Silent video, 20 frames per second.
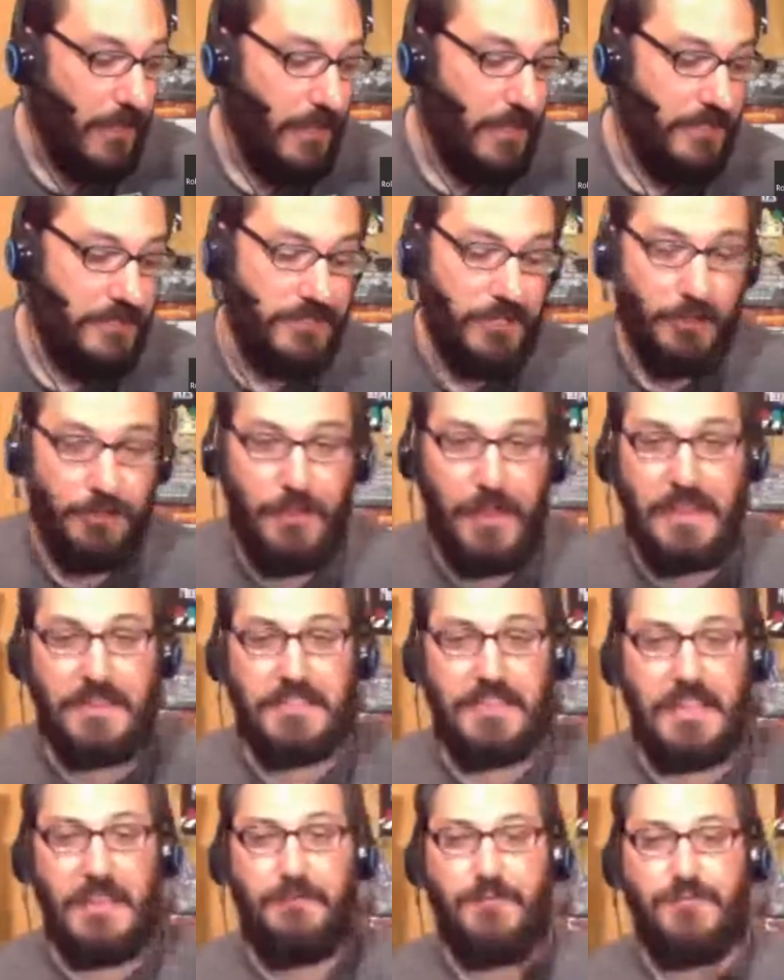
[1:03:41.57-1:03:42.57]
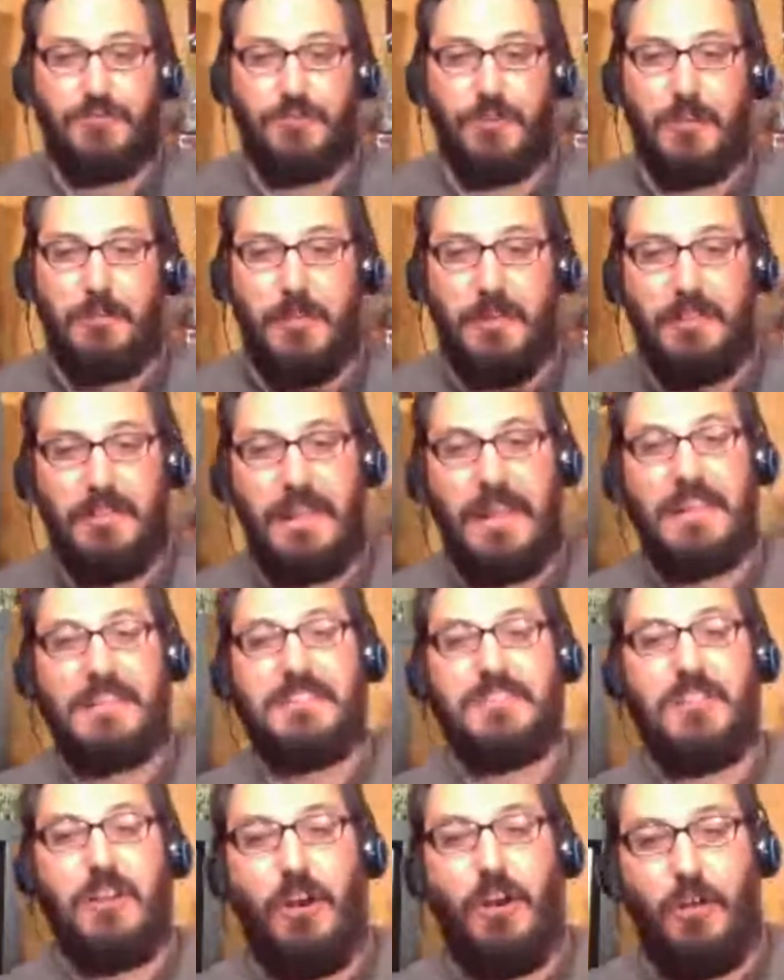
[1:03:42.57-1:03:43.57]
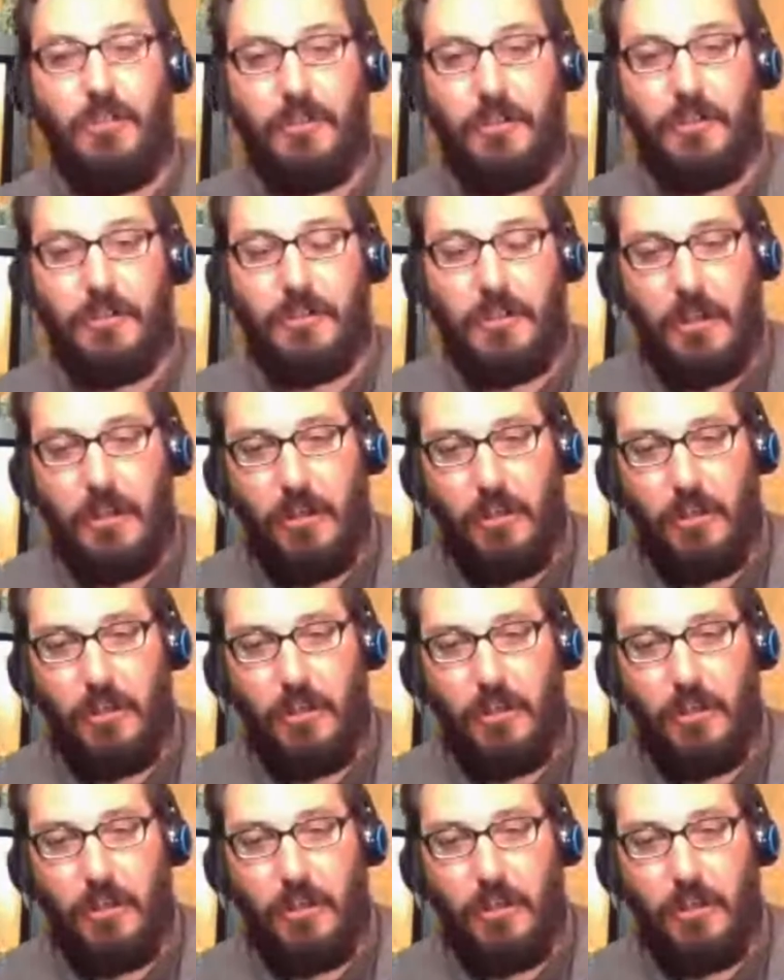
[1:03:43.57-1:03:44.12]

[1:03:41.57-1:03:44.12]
So thanks again for joining me. Links to all their